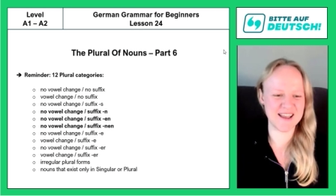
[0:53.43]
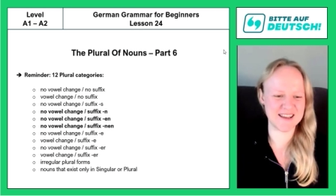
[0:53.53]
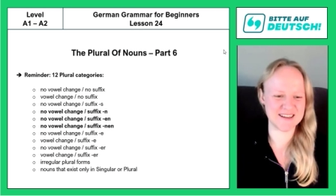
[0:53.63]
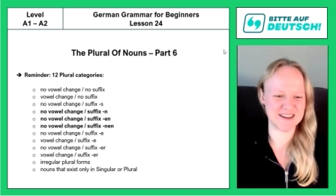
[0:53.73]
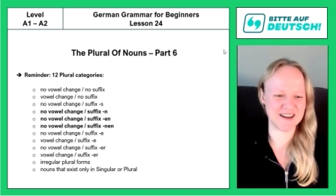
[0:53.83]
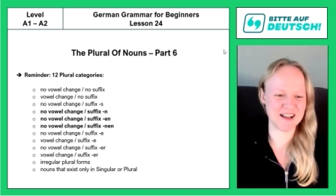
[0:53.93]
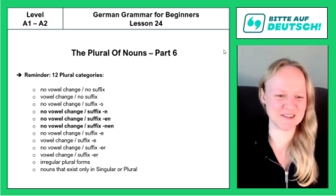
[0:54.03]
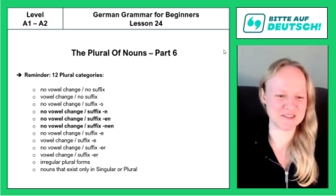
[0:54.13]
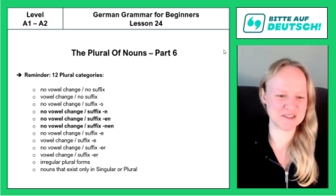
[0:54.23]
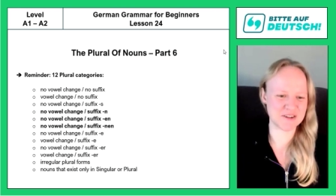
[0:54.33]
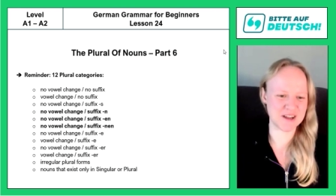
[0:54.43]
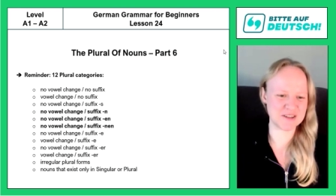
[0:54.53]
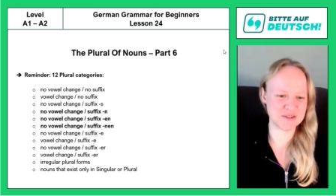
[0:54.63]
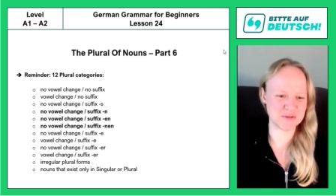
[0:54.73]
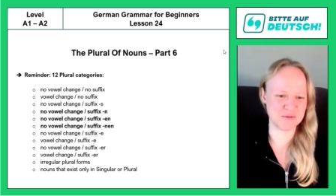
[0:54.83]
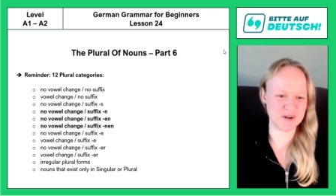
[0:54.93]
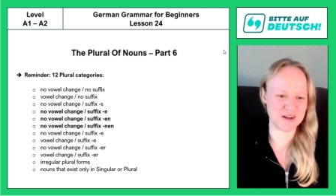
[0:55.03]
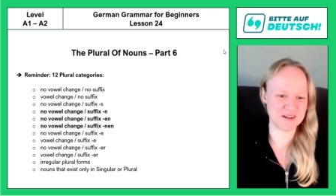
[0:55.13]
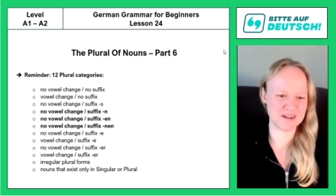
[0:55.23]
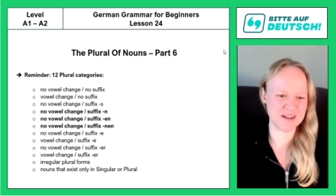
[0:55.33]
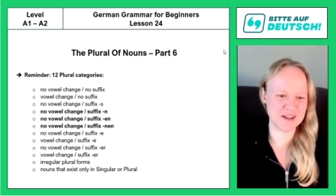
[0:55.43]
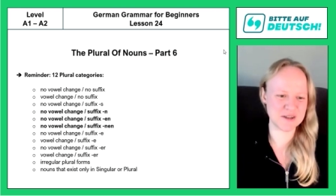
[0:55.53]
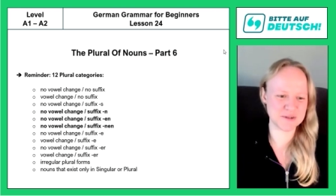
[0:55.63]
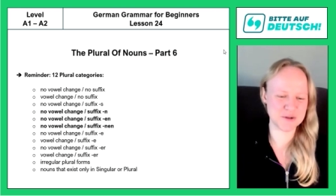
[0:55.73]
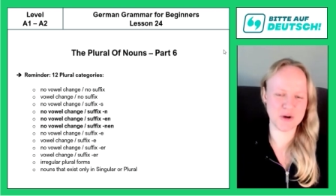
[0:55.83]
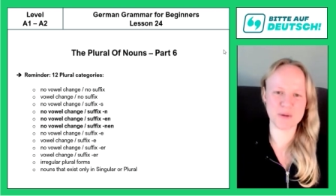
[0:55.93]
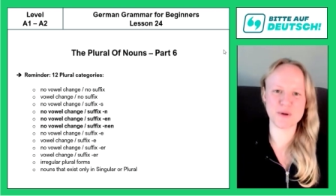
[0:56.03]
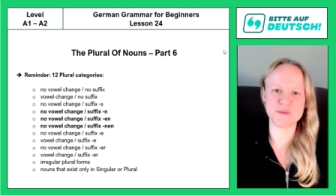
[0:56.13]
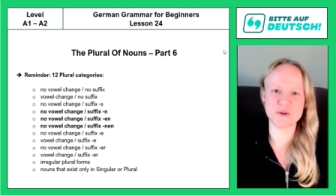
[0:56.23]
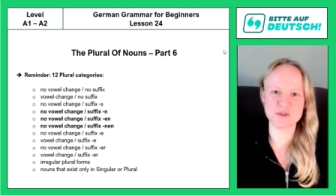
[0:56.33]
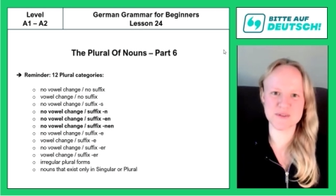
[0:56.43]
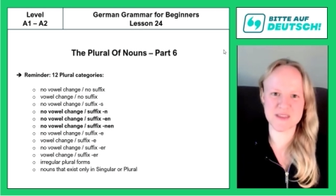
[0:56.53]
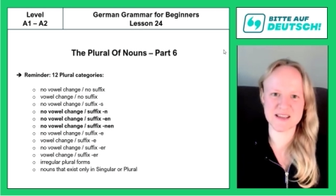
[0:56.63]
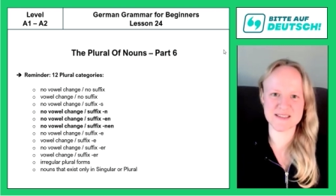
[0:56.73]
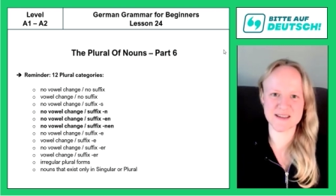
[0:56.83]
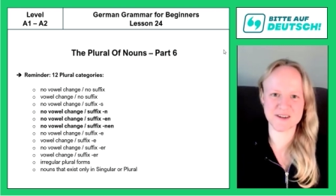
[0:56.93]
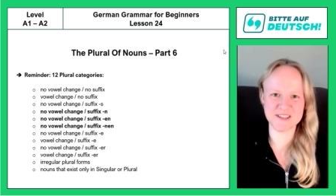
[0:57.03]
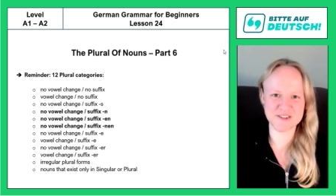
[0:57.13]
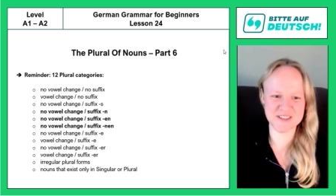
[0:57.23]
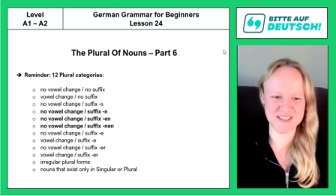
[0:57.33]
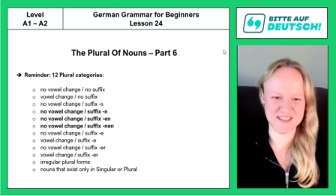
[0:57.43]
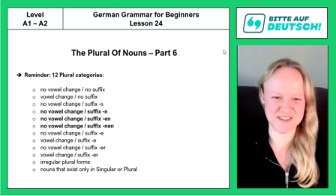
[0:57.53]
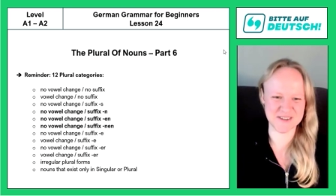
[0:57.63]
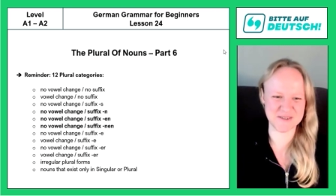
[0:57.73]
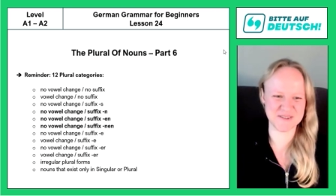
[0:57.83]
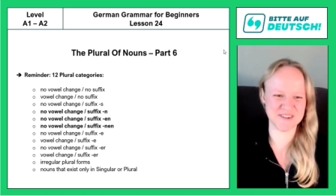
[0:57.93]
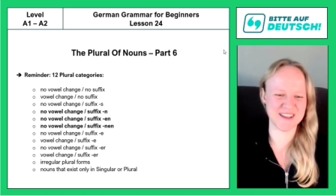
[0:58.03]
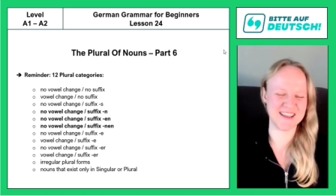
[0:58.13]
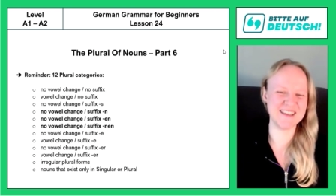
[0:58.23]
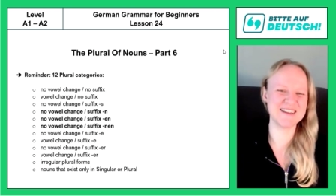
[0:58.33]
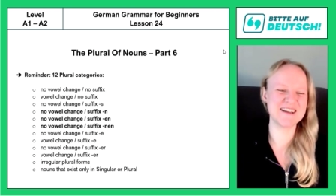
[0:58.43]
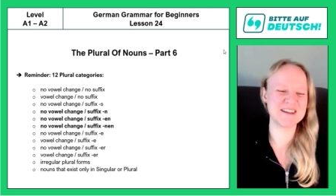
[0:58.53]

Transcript: and uh, I'll try to uh, to talk about those things that are interesting to you. Okay.